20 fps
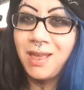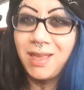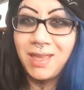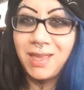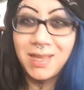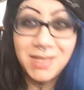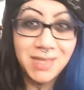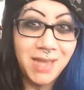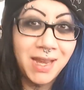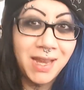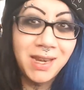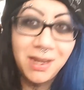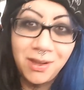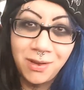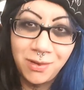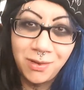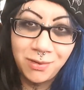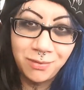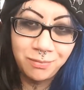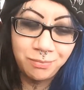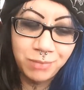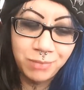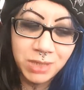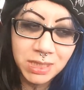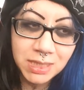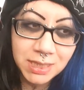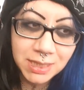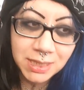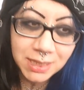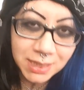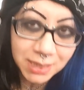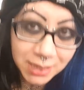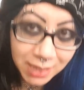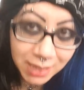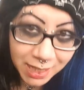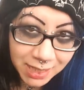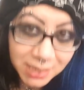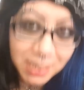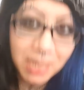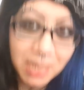Yes, I know
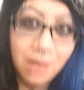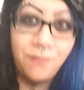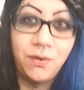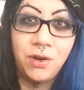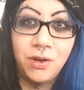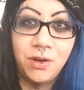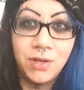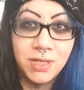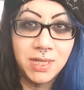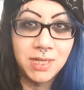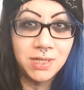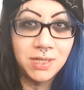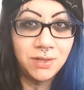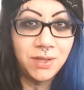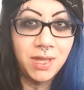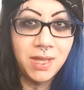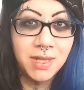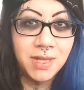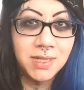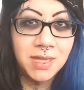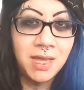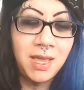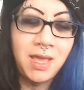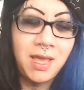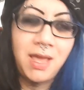plenty of girls that do that.